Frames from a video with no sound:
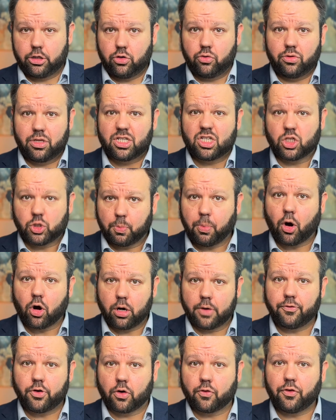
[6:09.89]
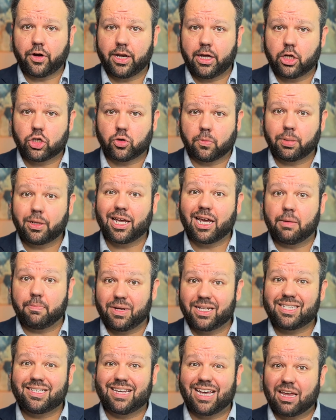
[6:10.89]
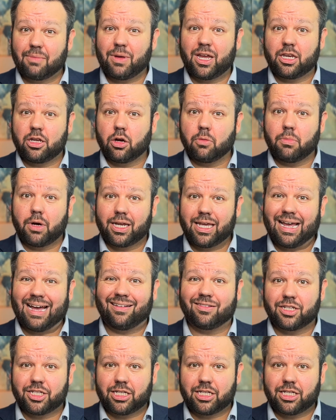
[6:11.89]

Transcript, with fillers: Do this as part of your financial plan, but segment your money out.